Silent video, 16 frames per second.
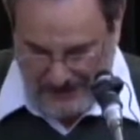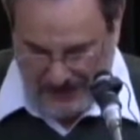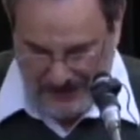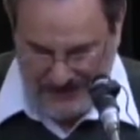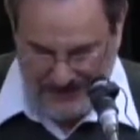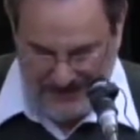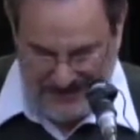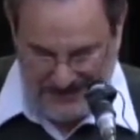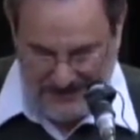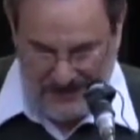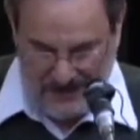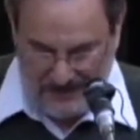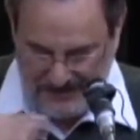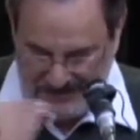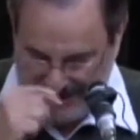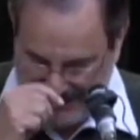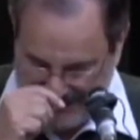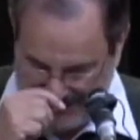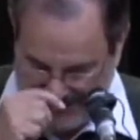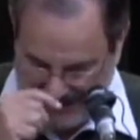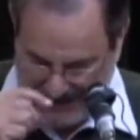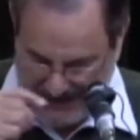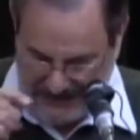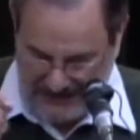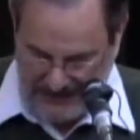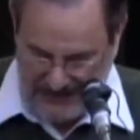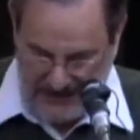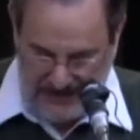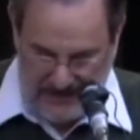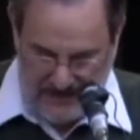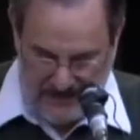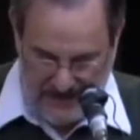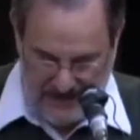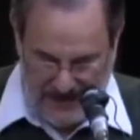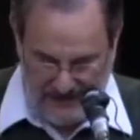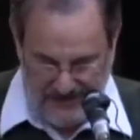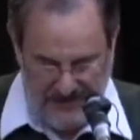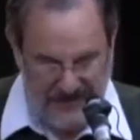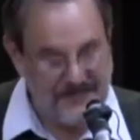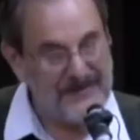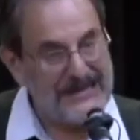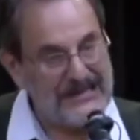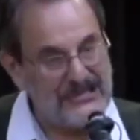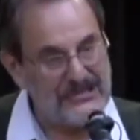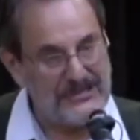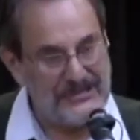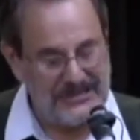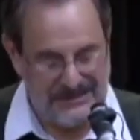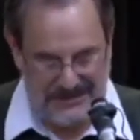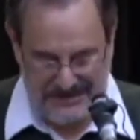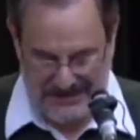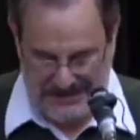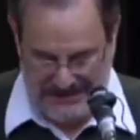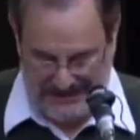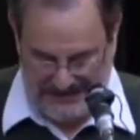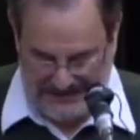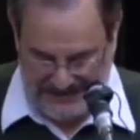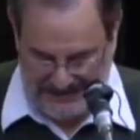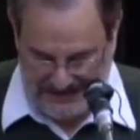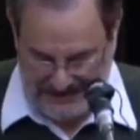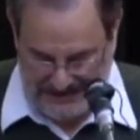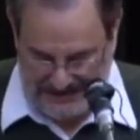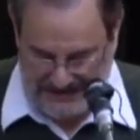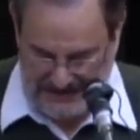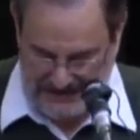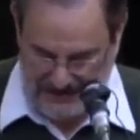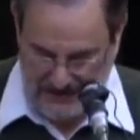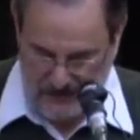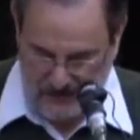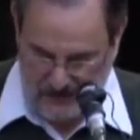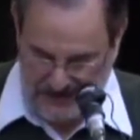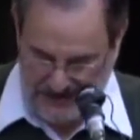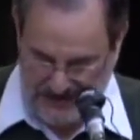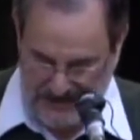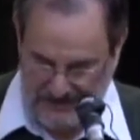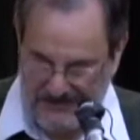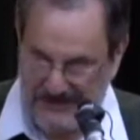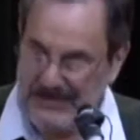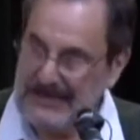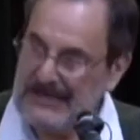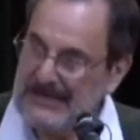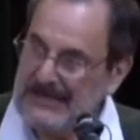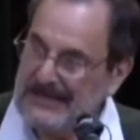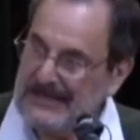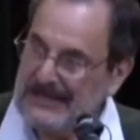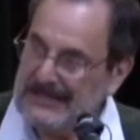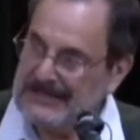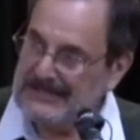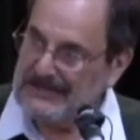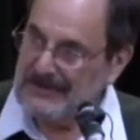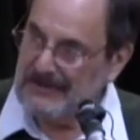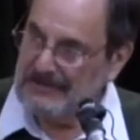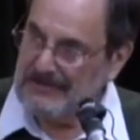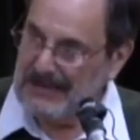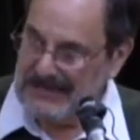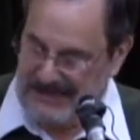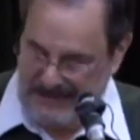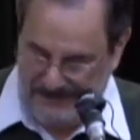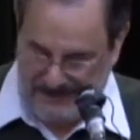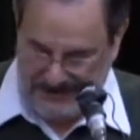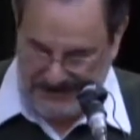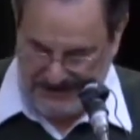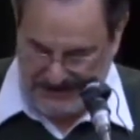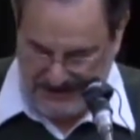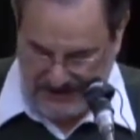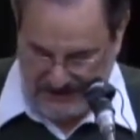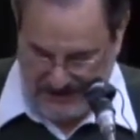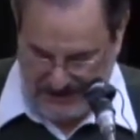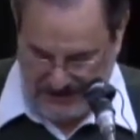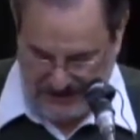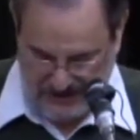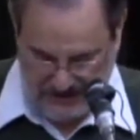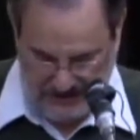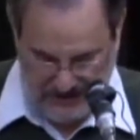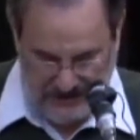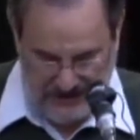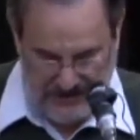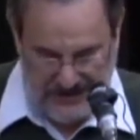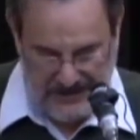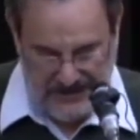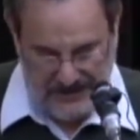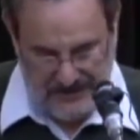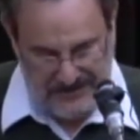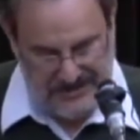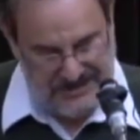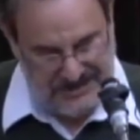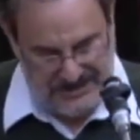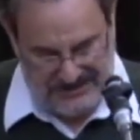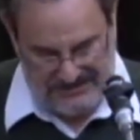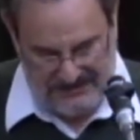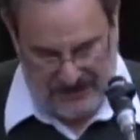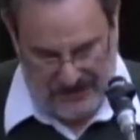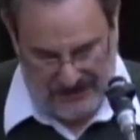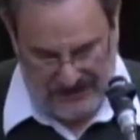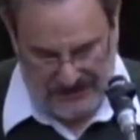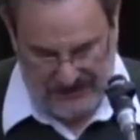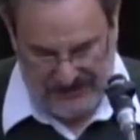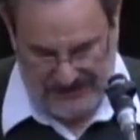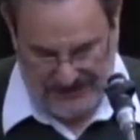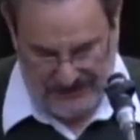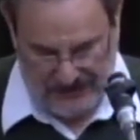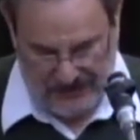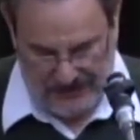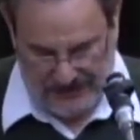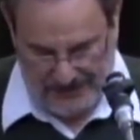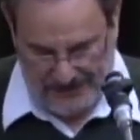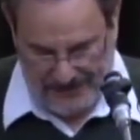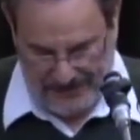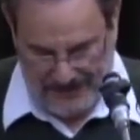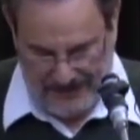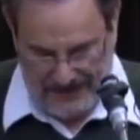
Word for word: Both of these poems contain the observations, the insight, and the wisdom that so many of us treasure Lucille's poetry for,